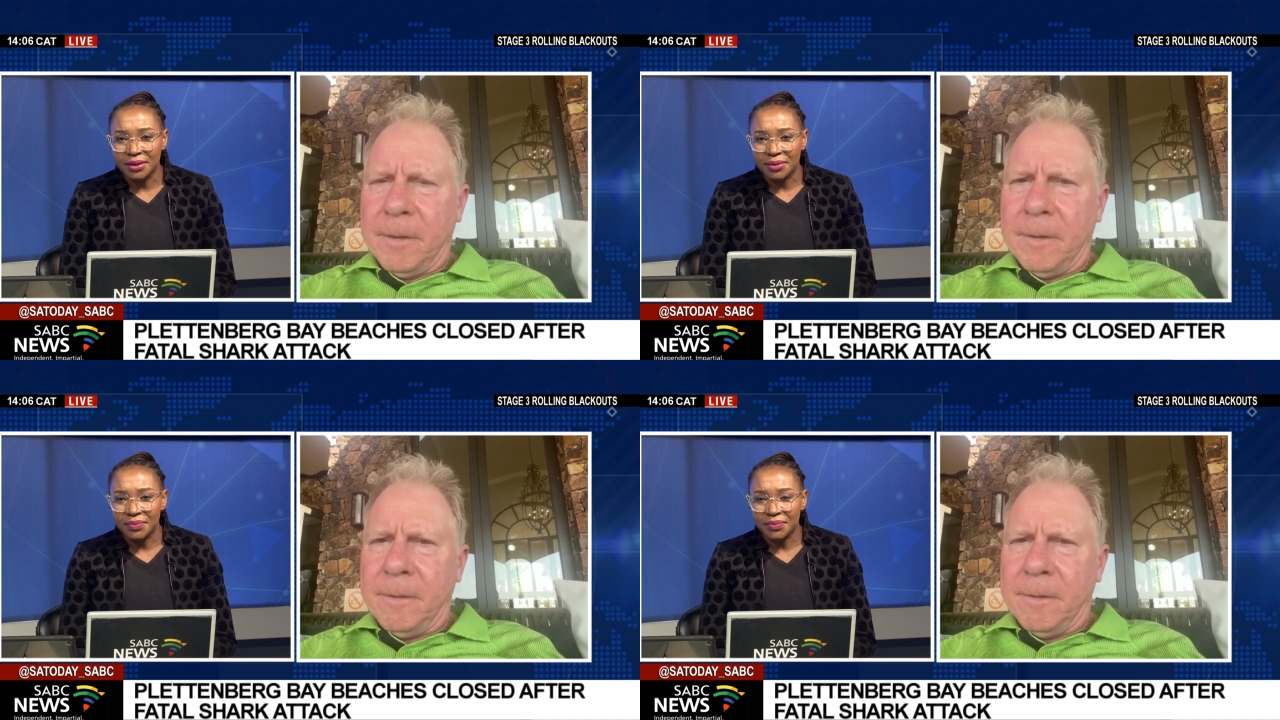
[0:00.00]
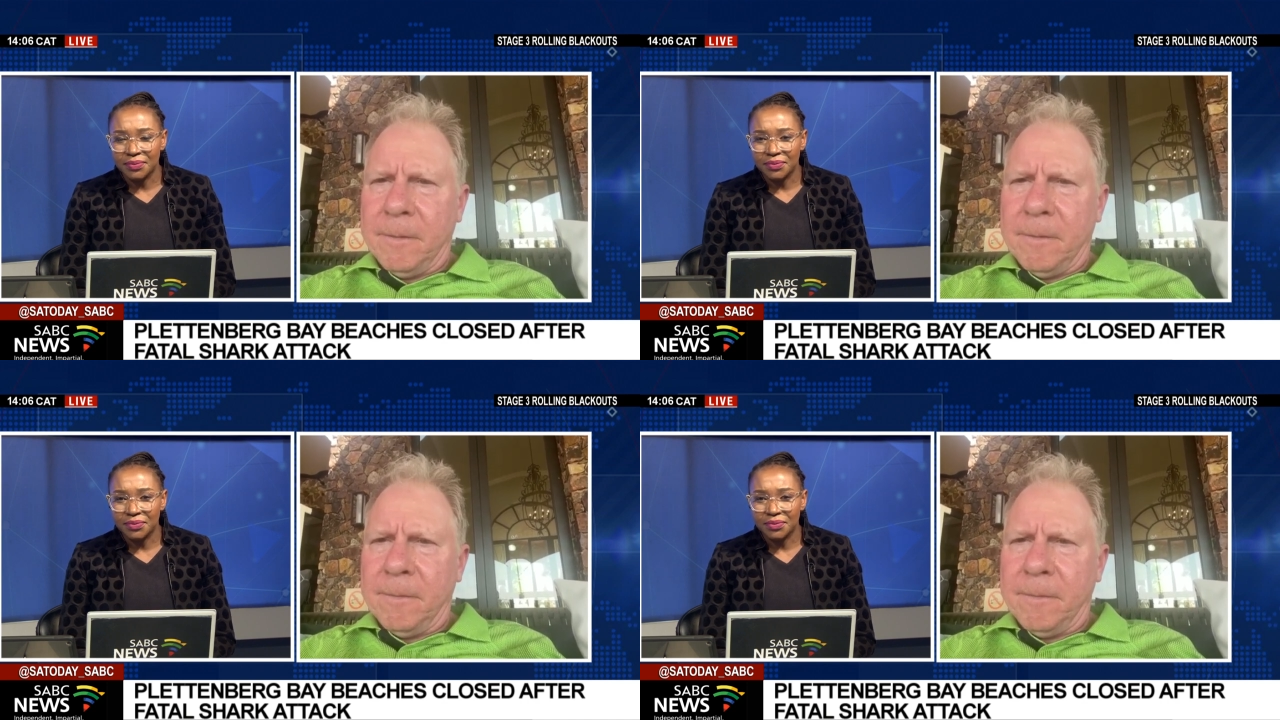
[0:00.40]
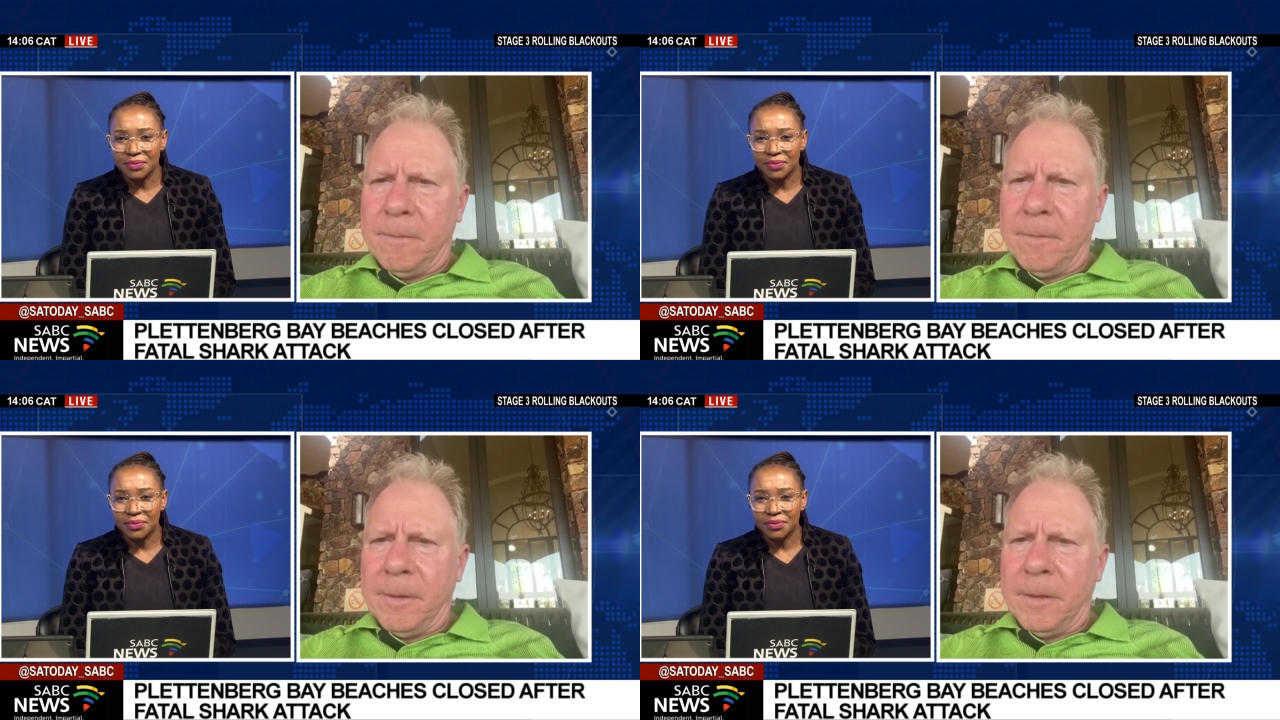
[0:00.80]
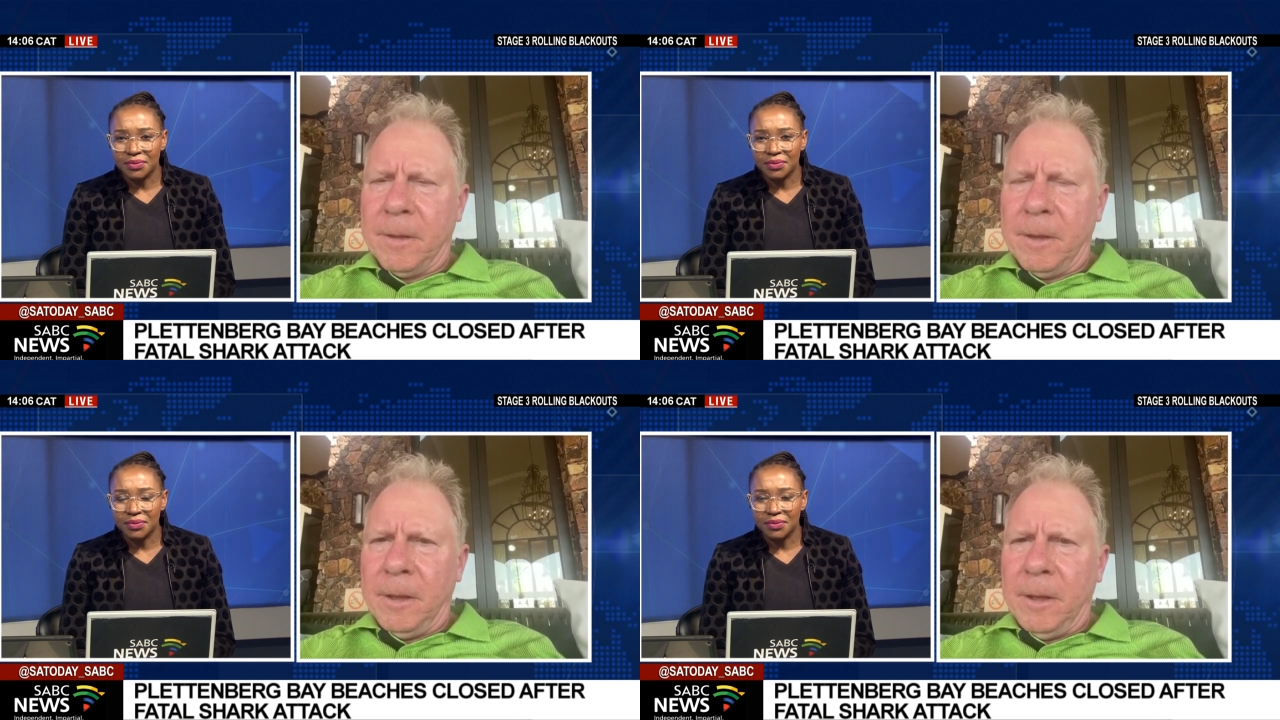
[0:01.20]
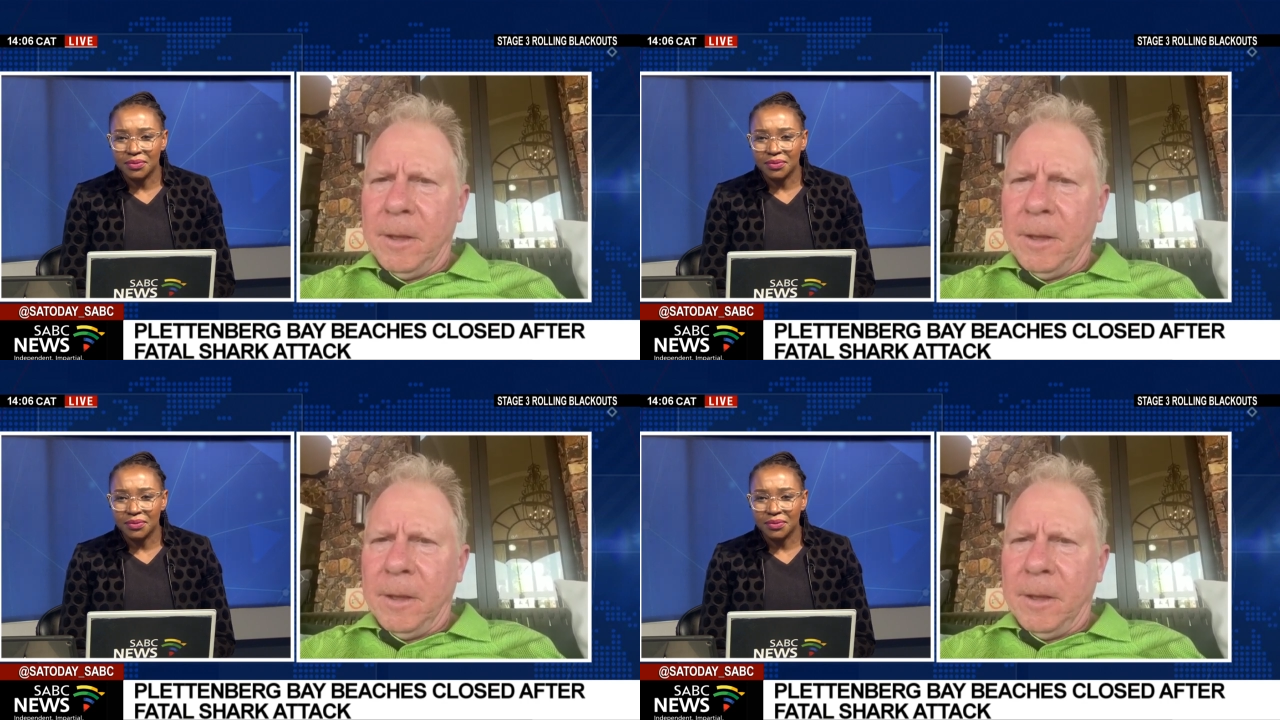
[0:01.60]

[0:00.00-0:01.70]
[no speech]